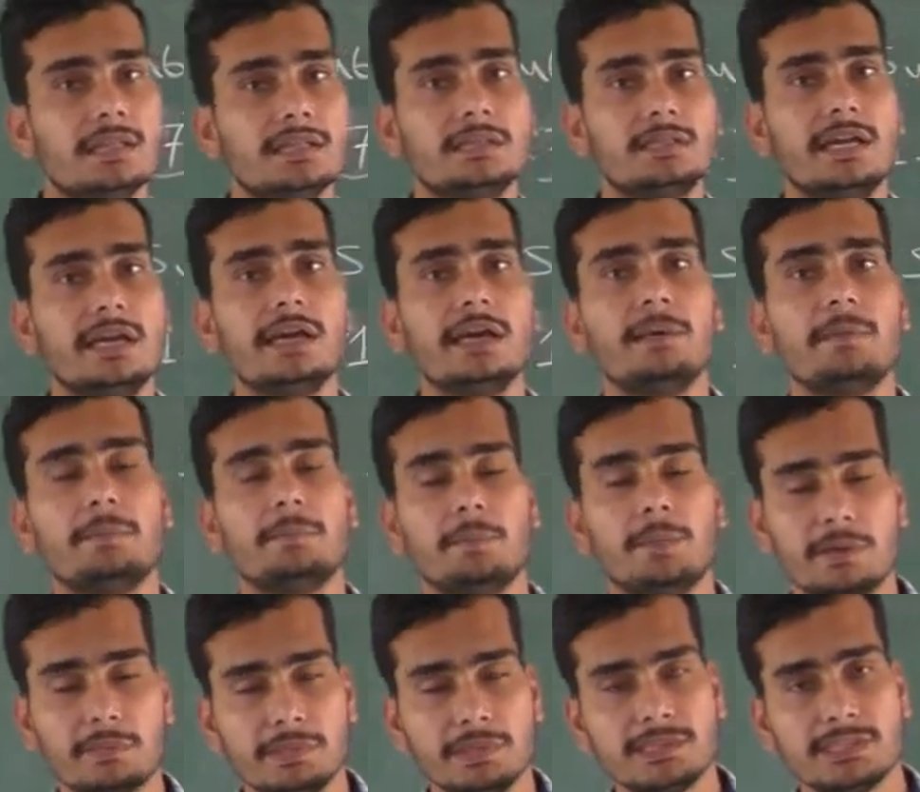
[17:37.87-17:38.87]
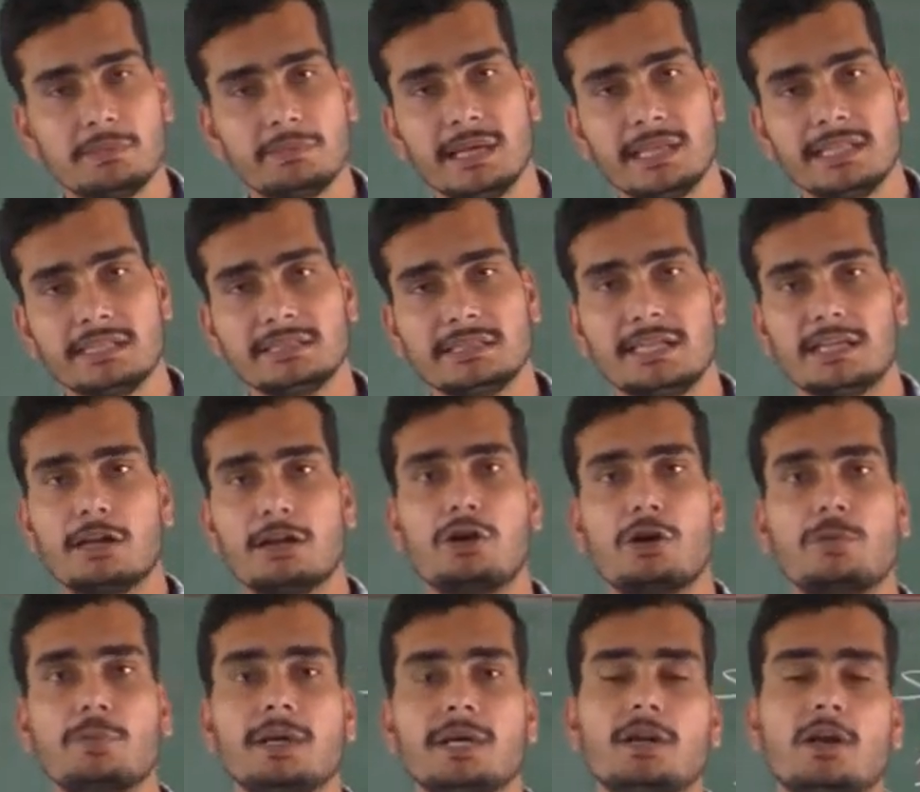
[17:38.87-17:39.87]
the permission by the central
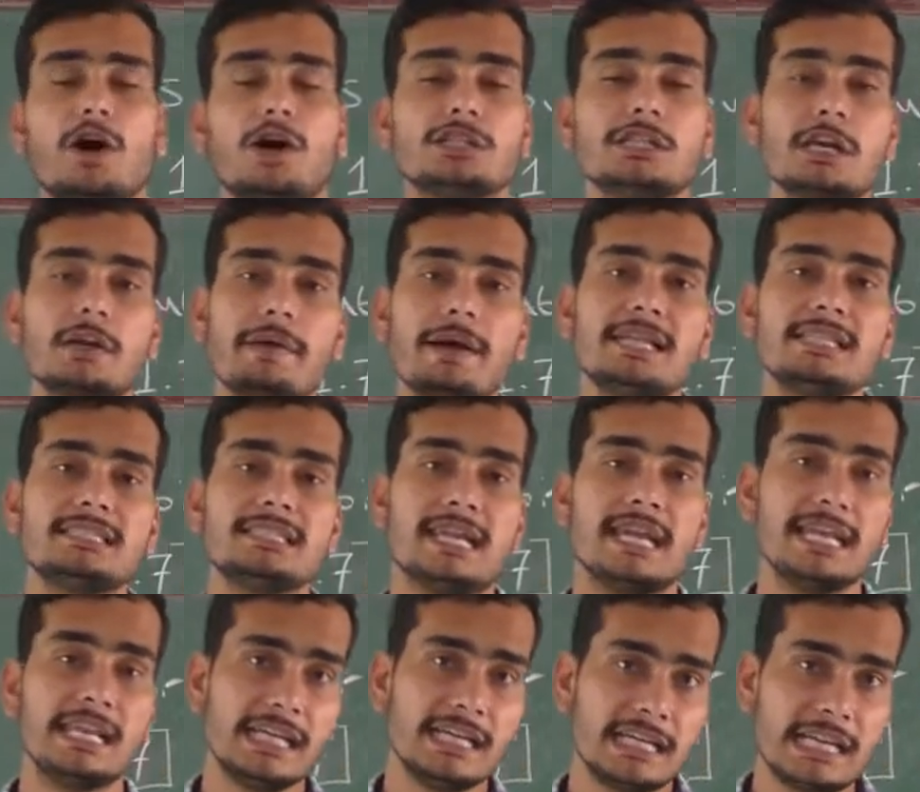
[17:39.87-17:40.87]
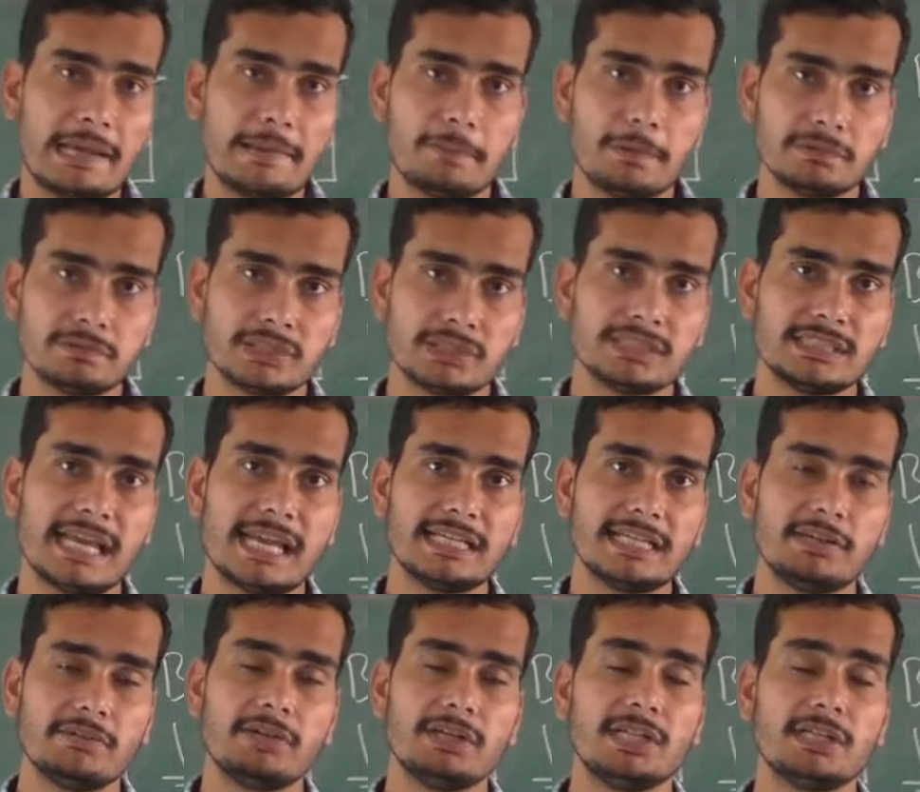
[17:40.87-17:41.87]
government. Otherwise, any type of such
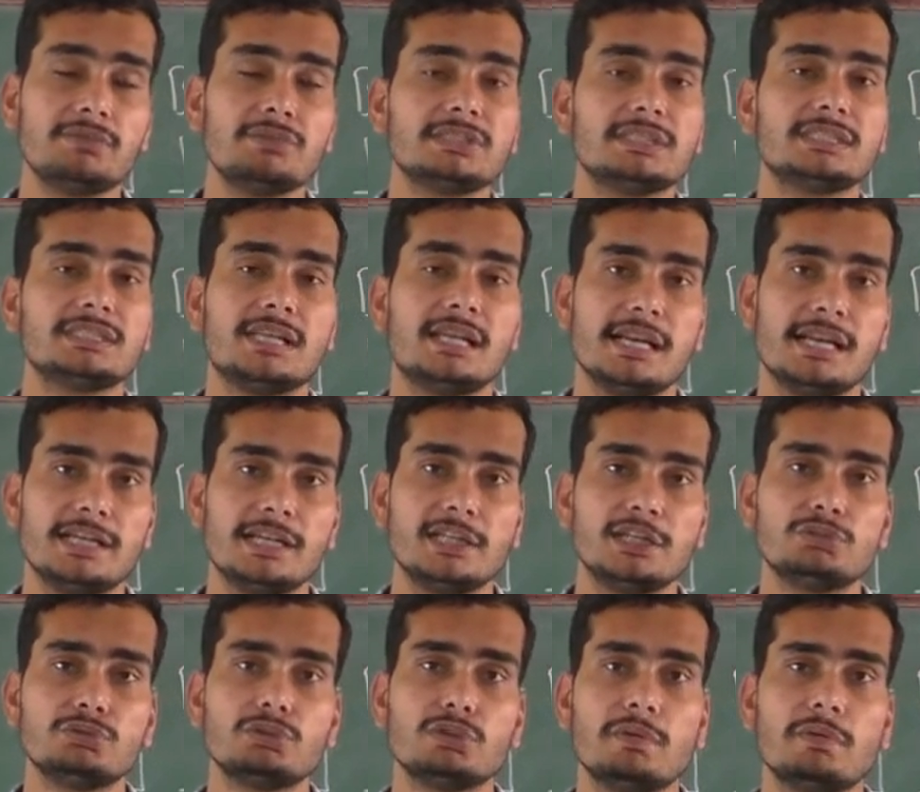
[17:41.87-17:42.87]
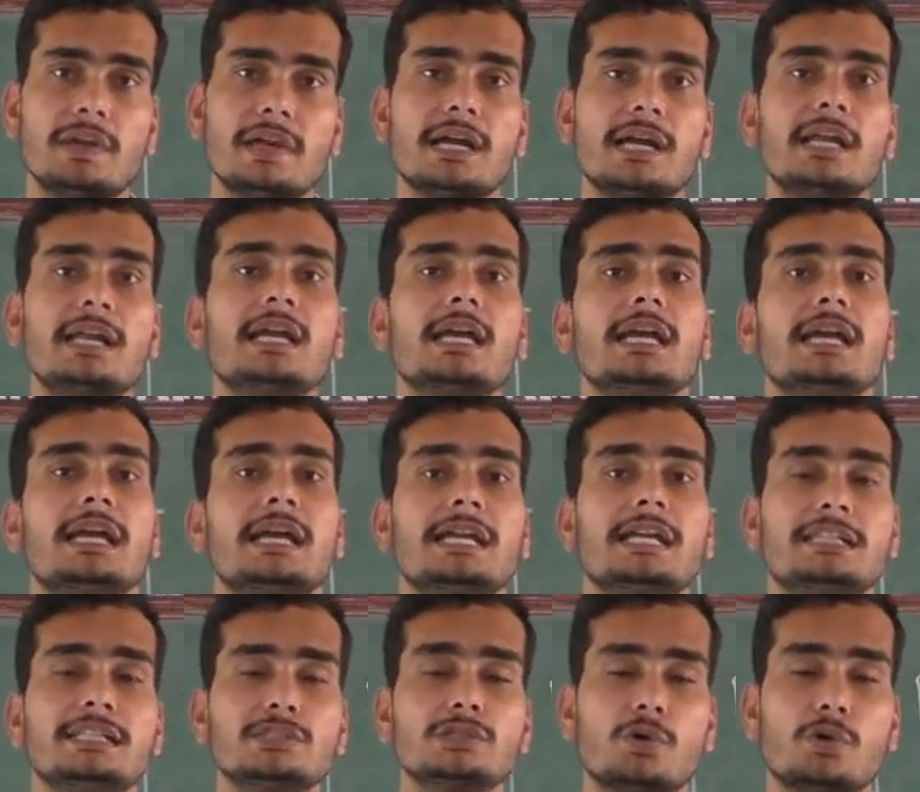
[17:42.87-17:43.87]
activity which is related to the waiver,
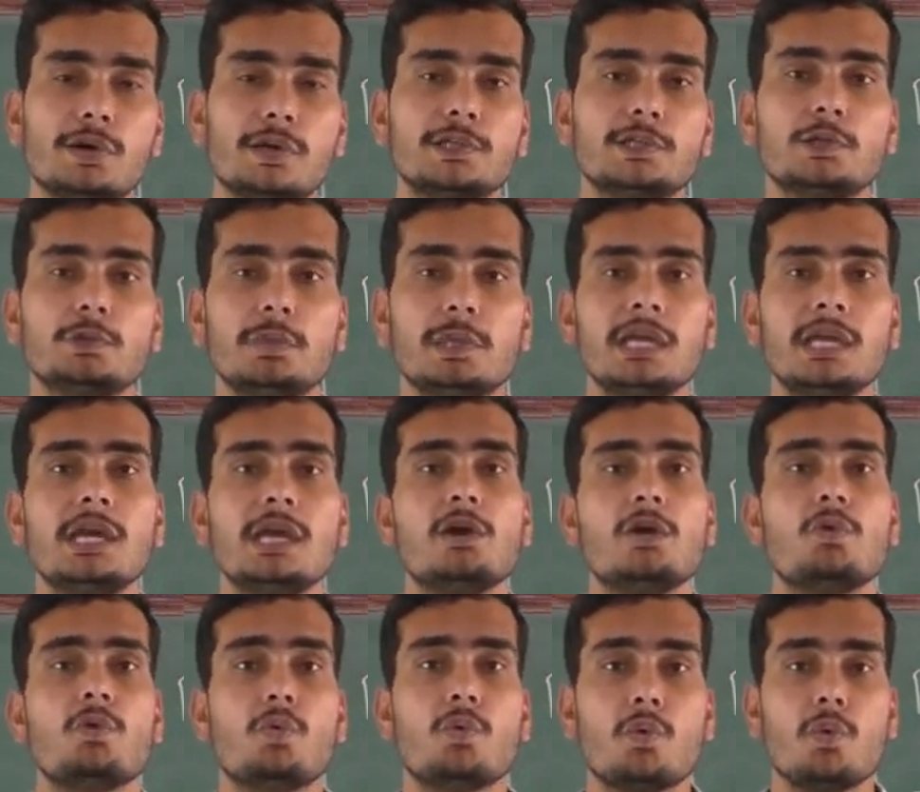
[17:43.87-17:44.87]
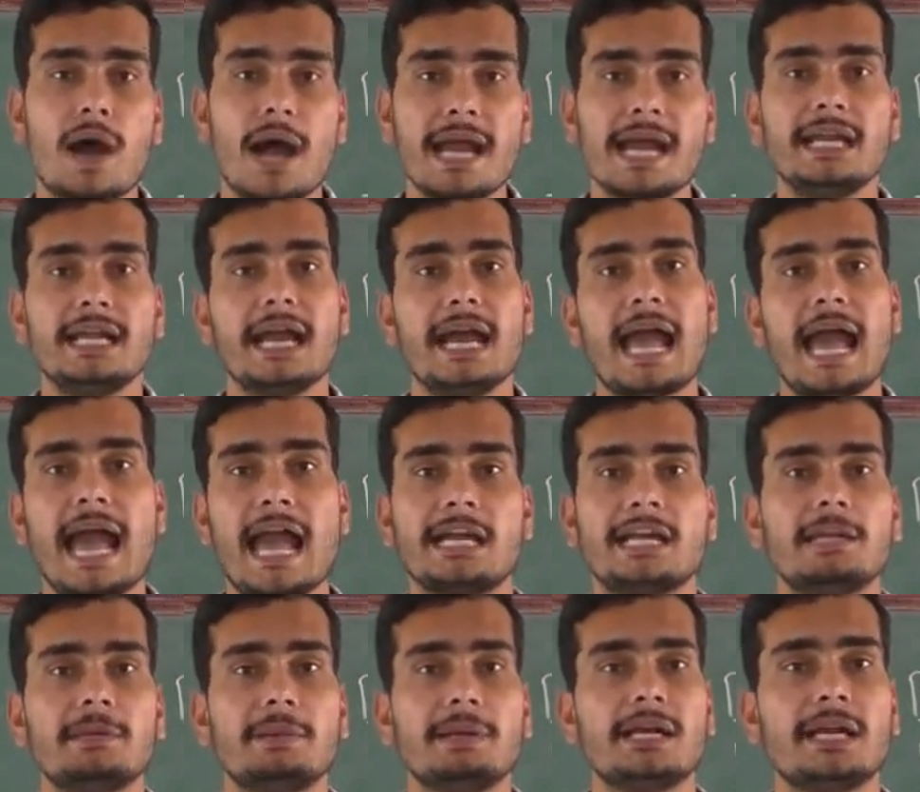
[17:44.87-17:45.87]
it is going to be wide
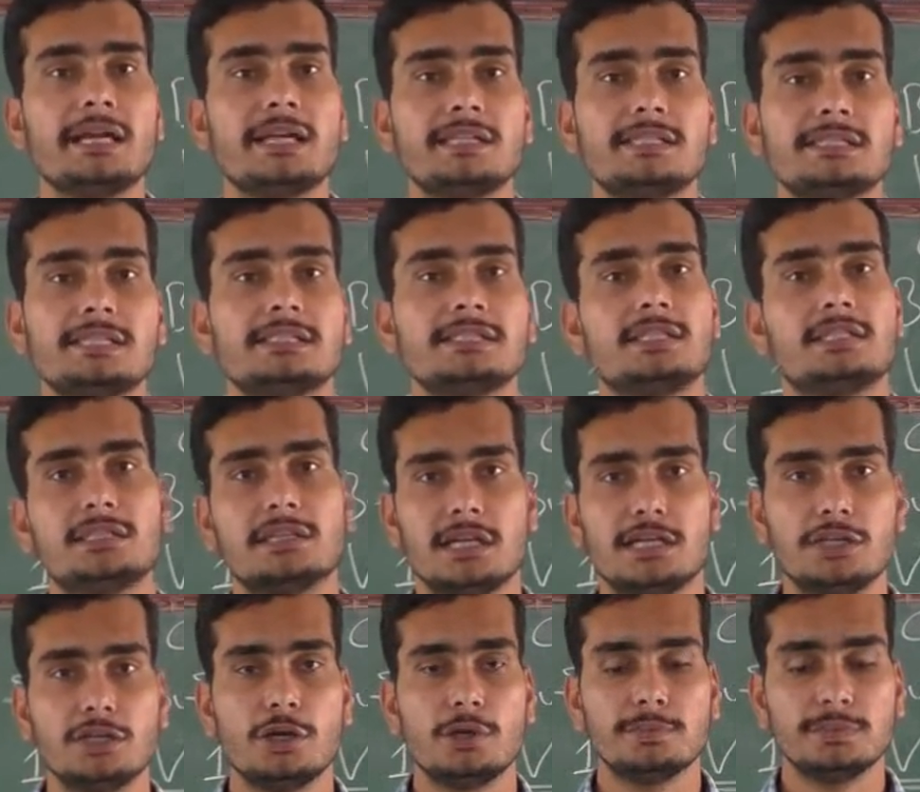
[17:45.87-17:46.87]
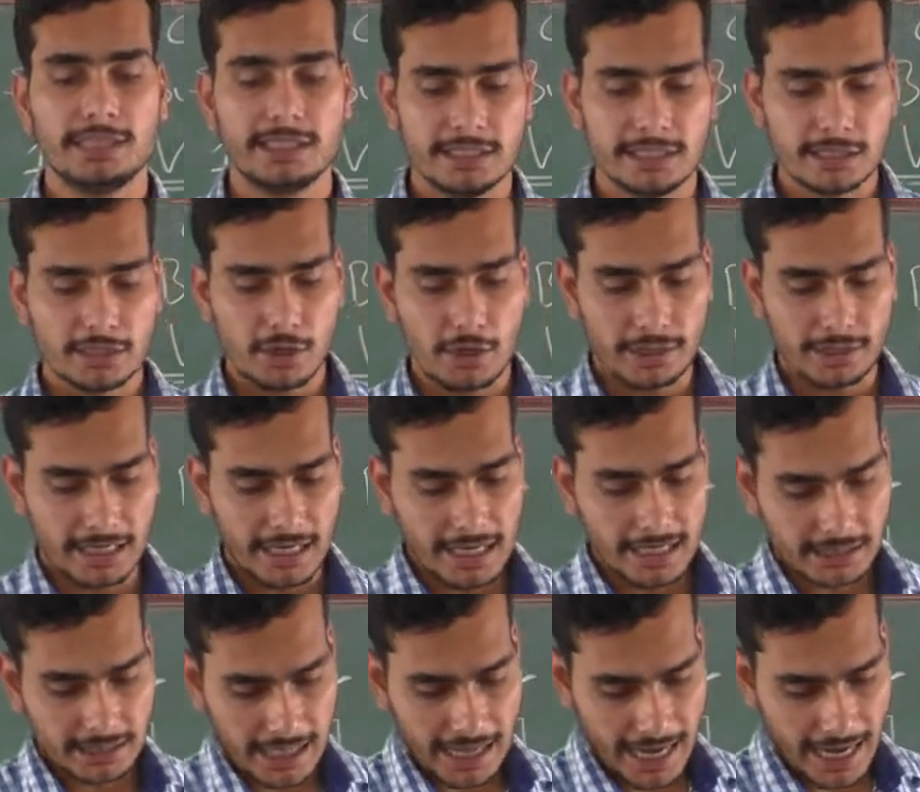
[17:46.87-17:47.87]
agreement under section 30 of the Indian
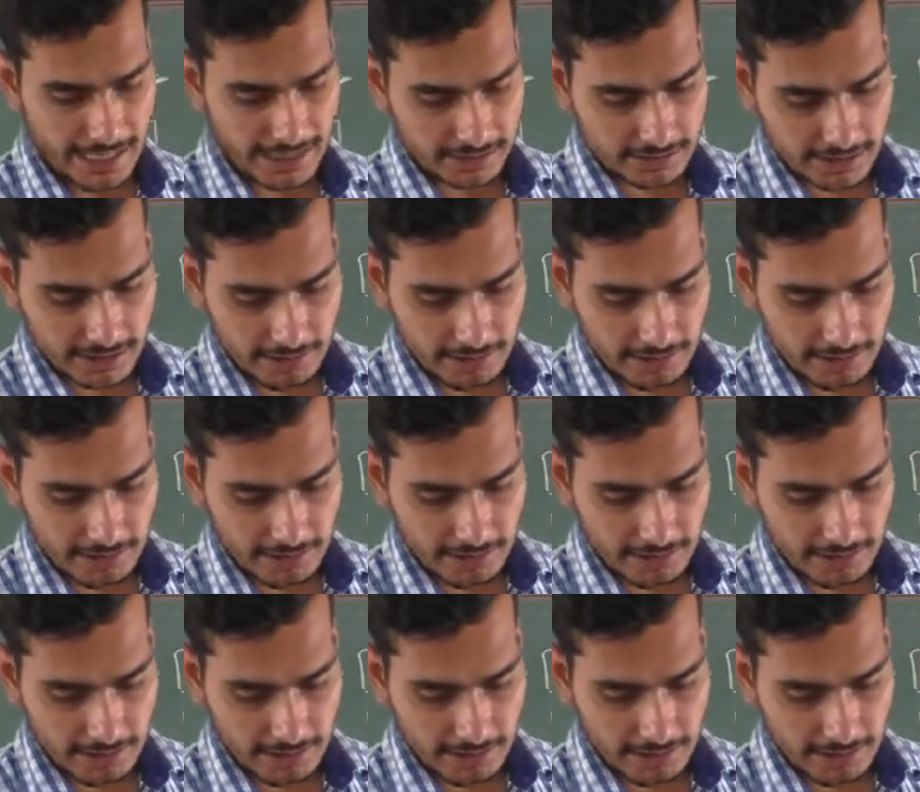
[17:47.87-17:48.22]
Contract Act.